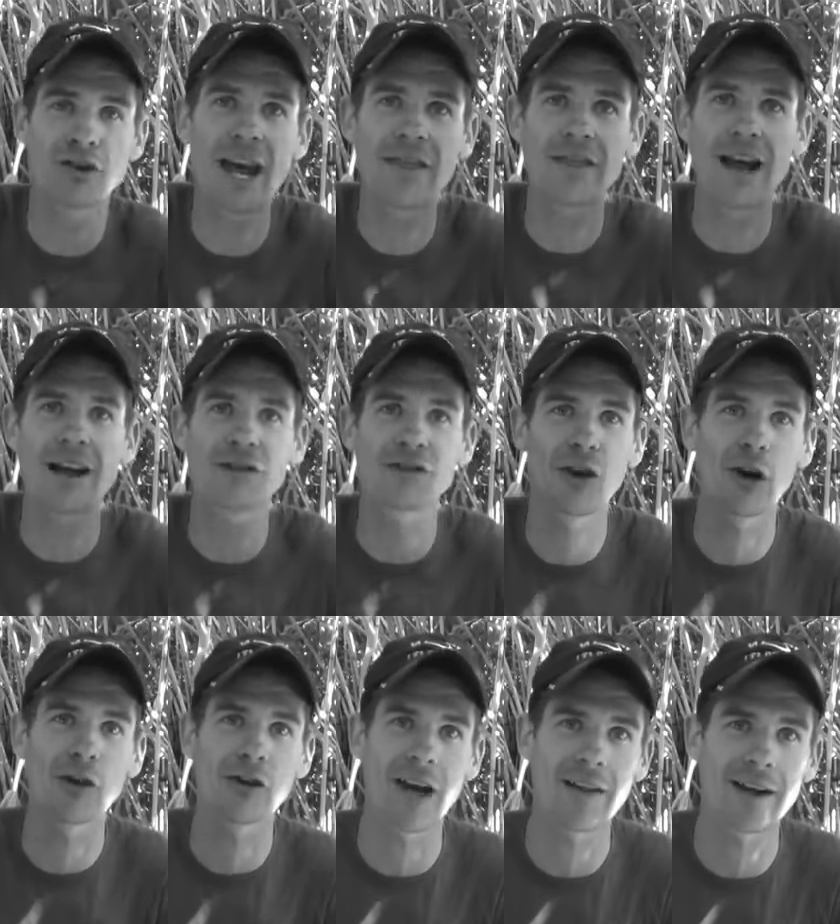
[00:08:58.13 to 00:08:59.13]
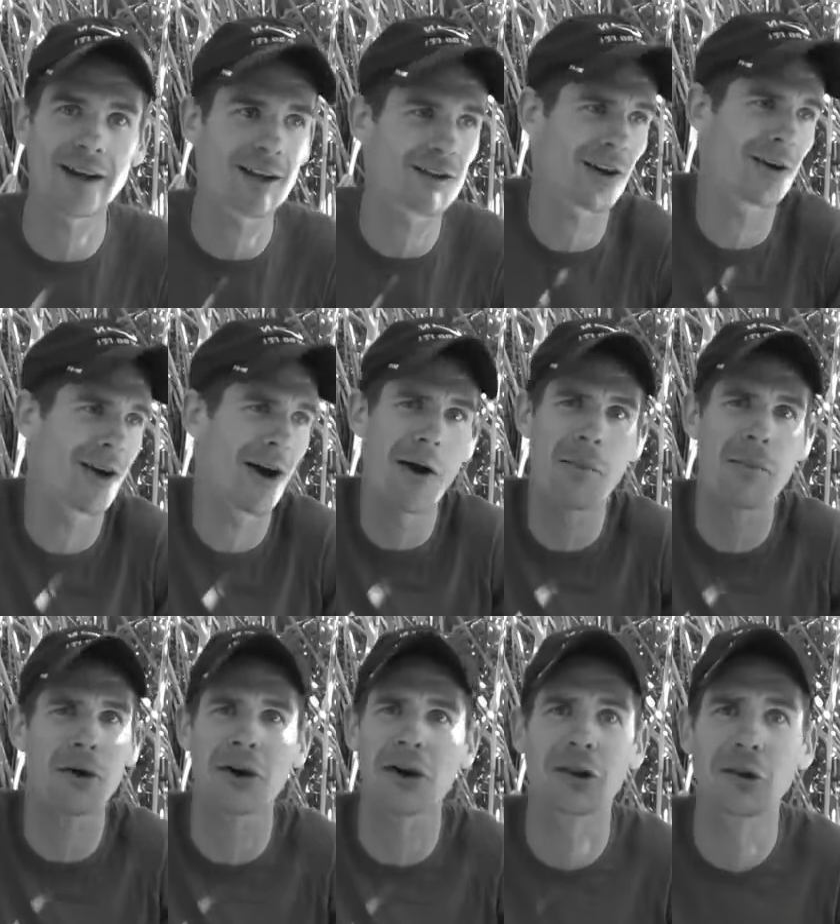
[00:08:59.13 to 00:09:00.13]
$10,000 out there, because I know I'm
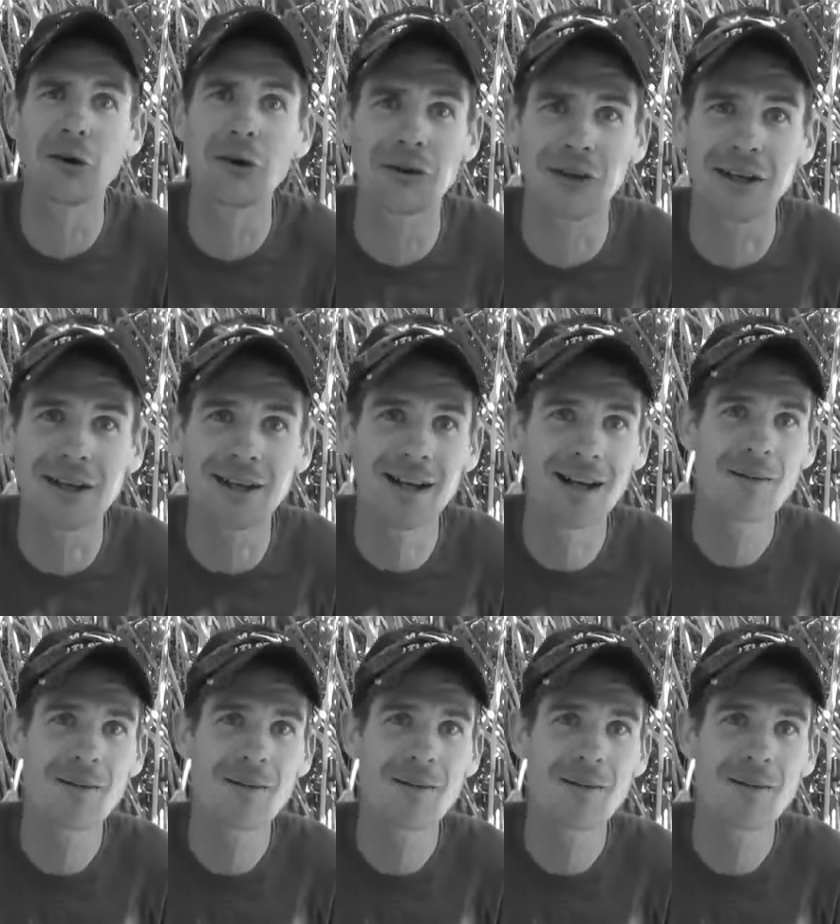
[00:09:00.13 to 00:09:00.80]
not going to lose it,